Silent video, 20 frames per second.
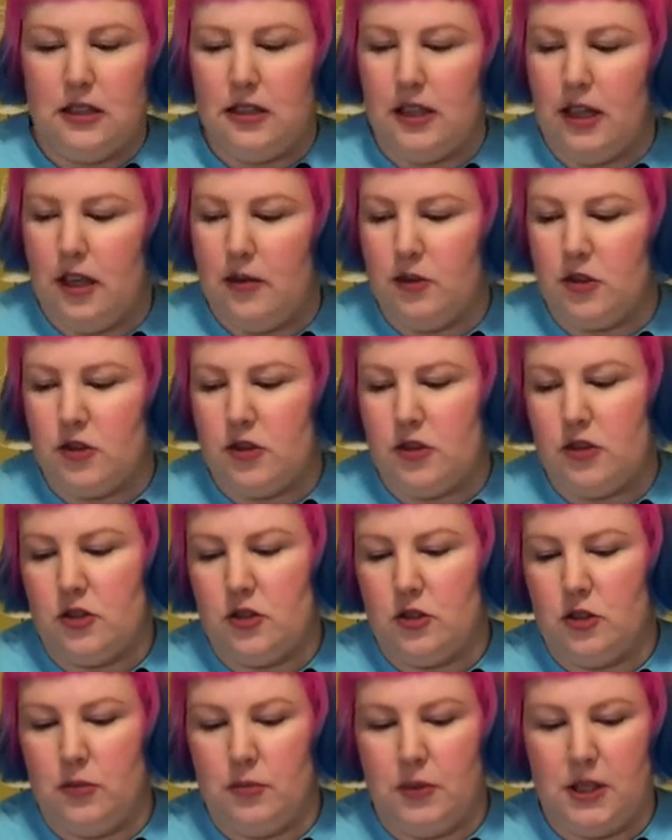Yeah, I'm not too
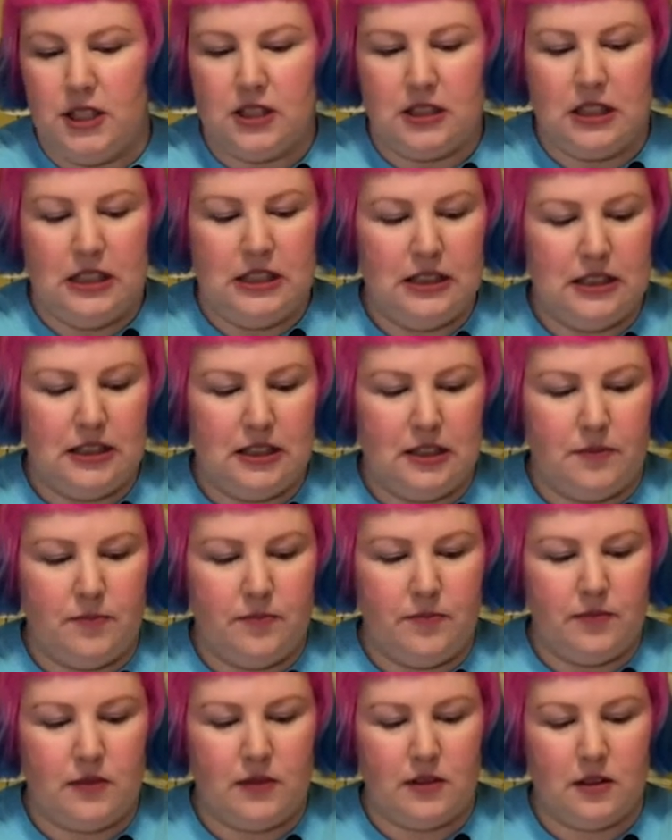sure, but um,
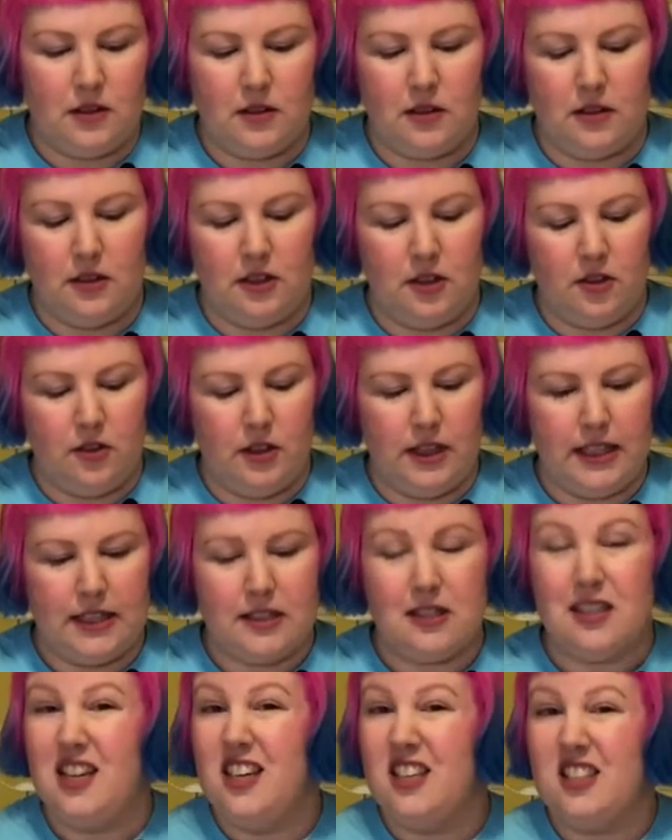you know, I
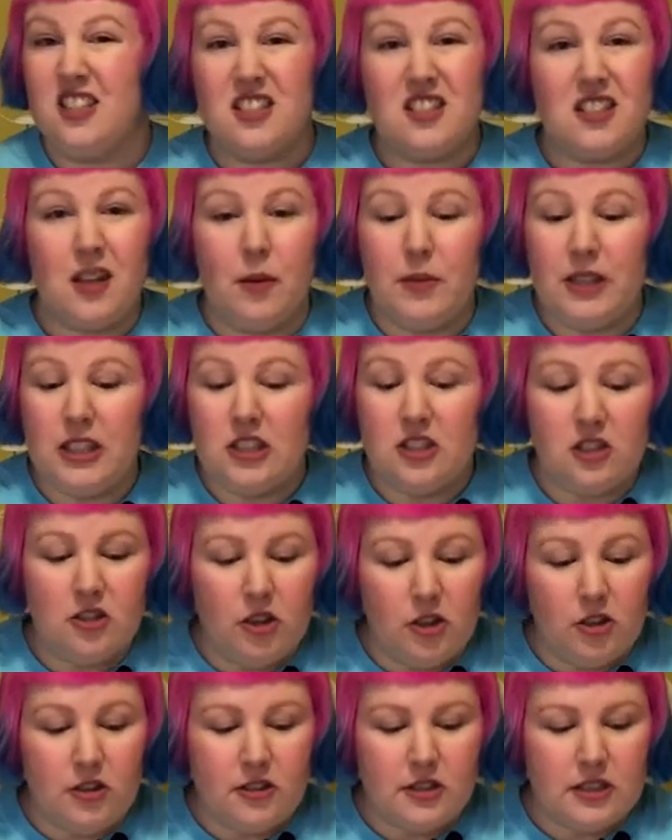guess just something to
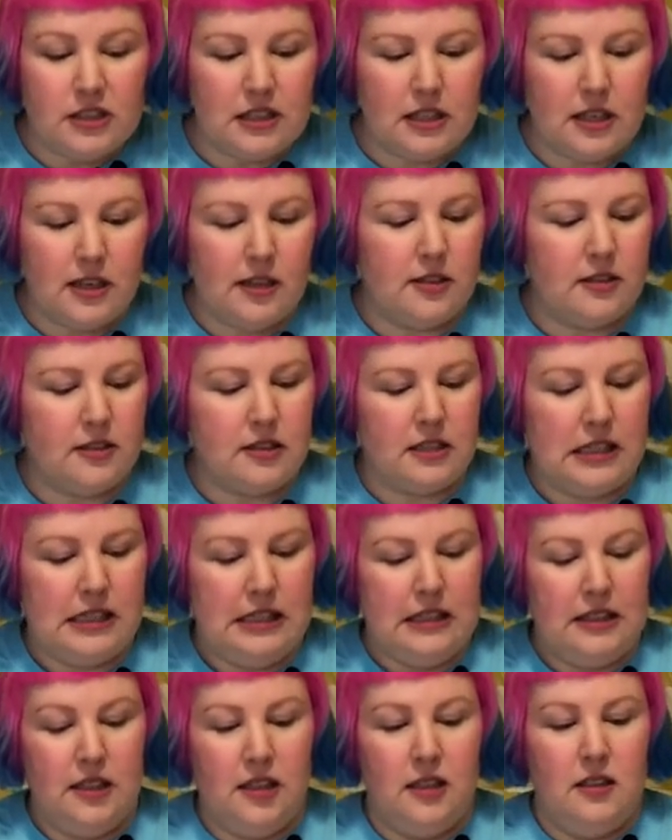note and
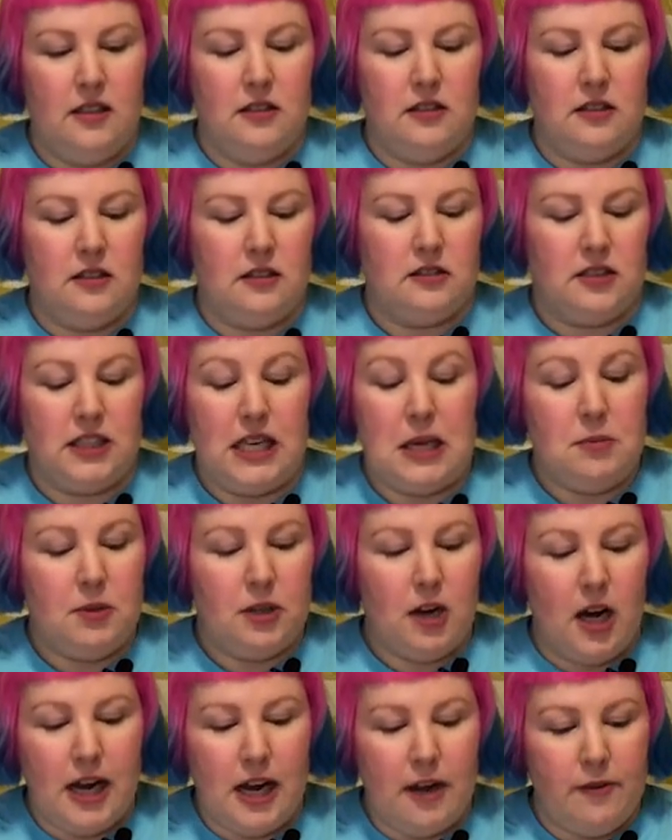keep
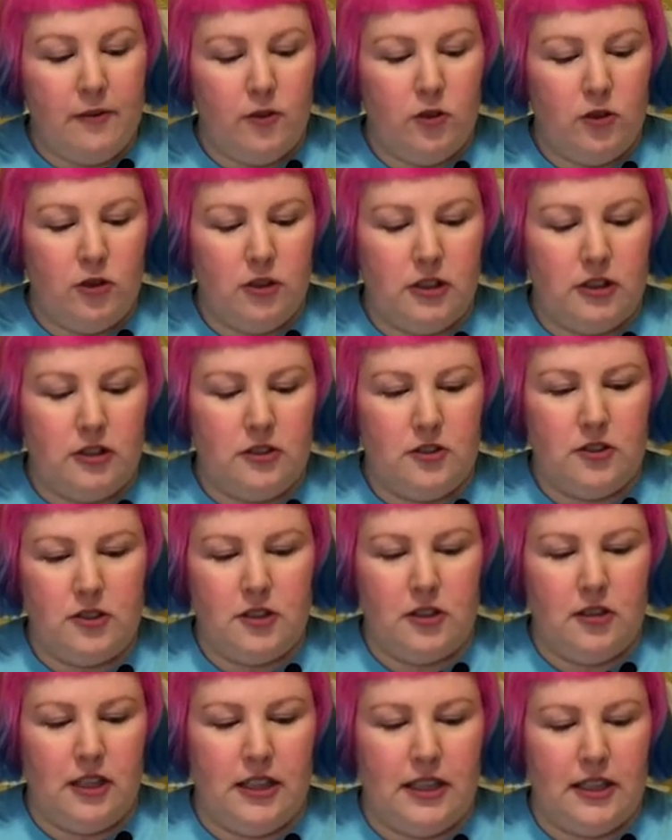an eye out for. And
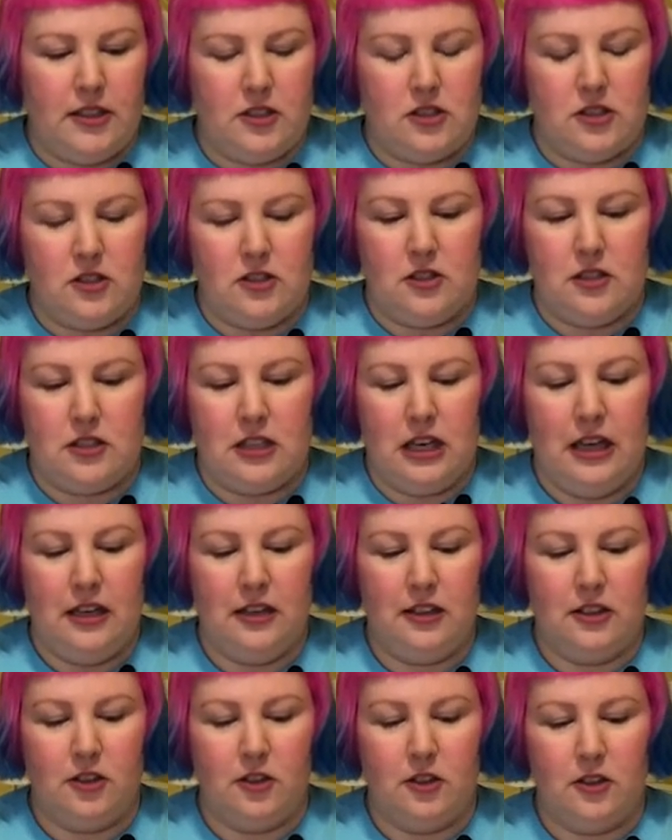also, I guess just,
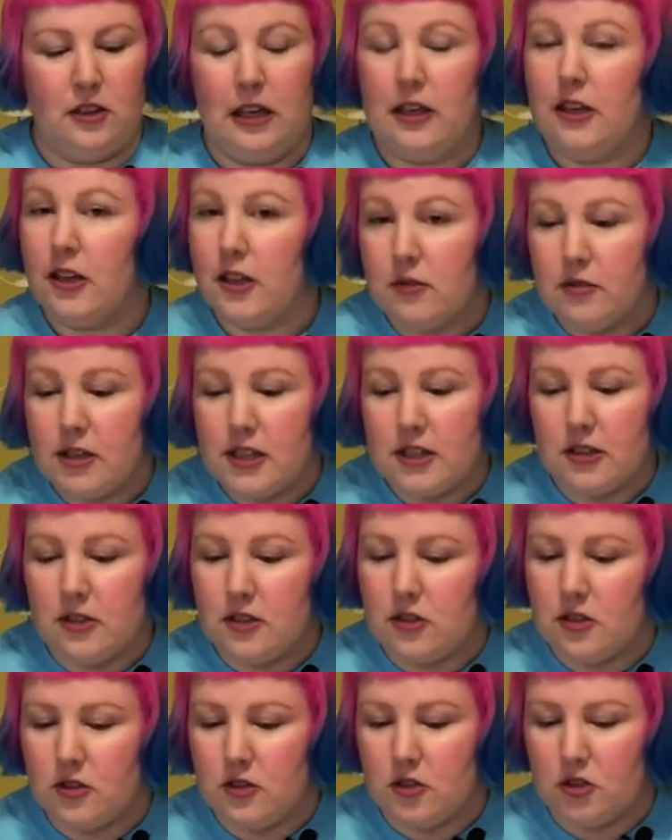you know, another reason
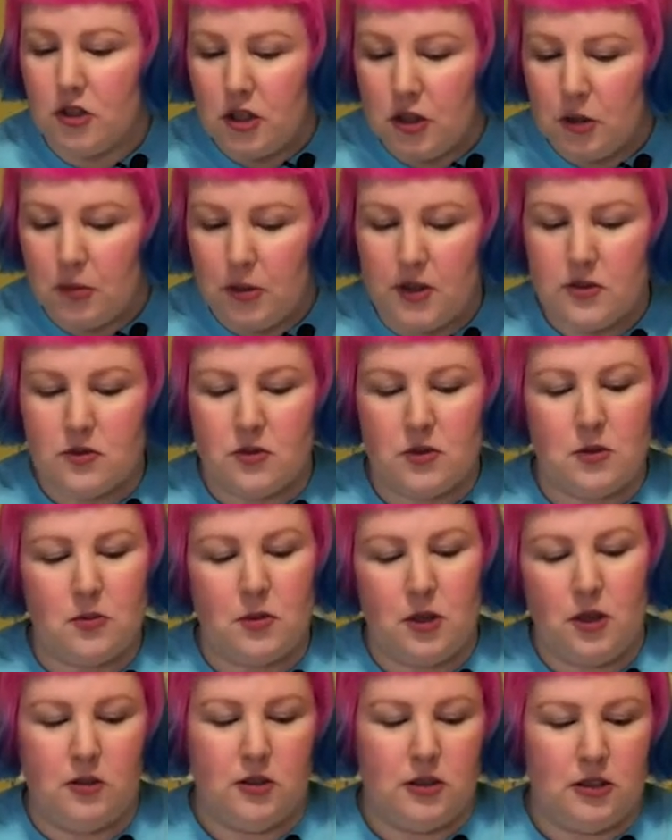to treat your puzzles
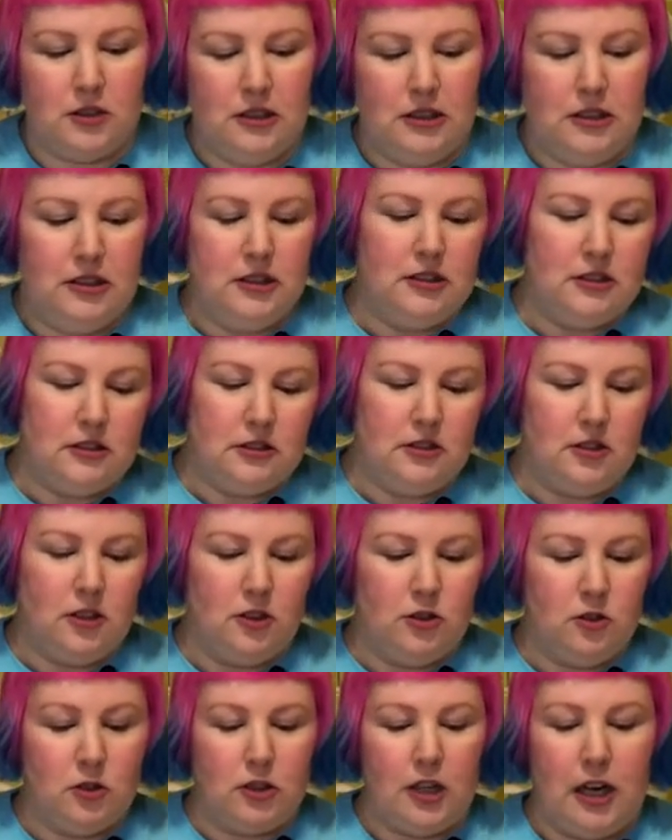well and, you
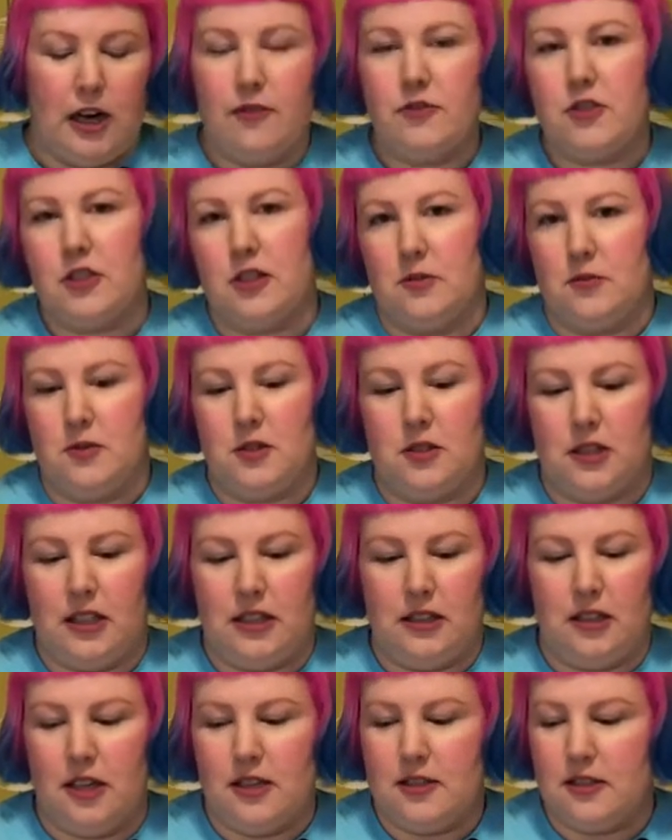know, look after them so
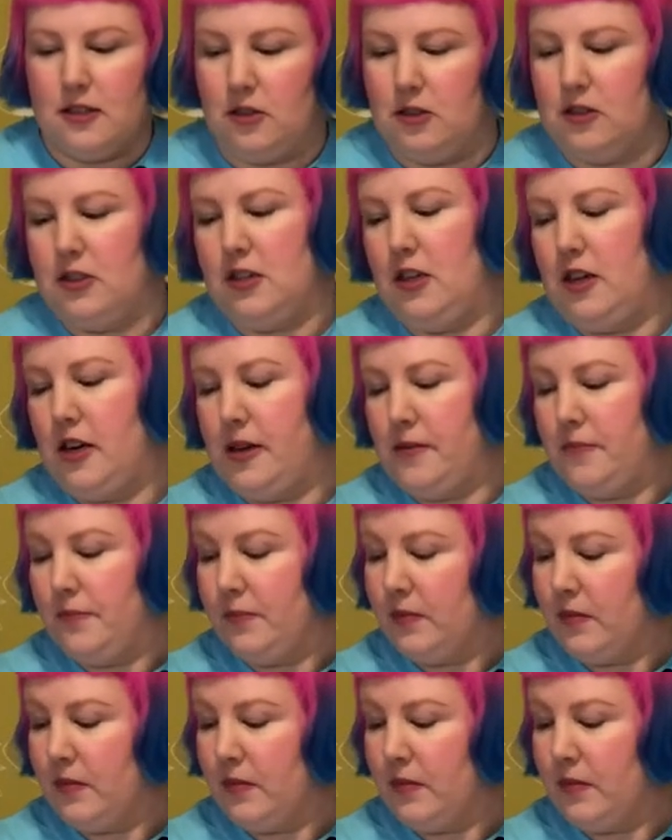they last a long time.